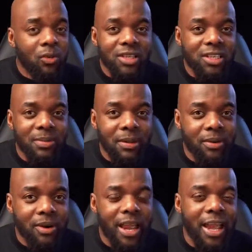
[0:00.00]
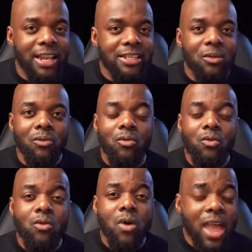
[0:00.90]
Wishlist Member has
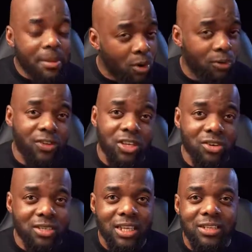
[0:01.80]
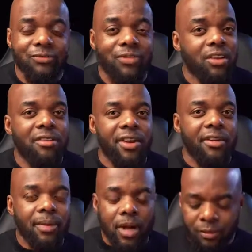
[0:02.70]
way more features. It's very,
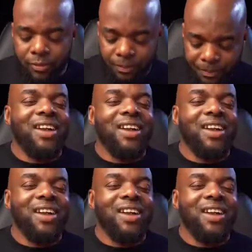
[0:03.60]
very powerful.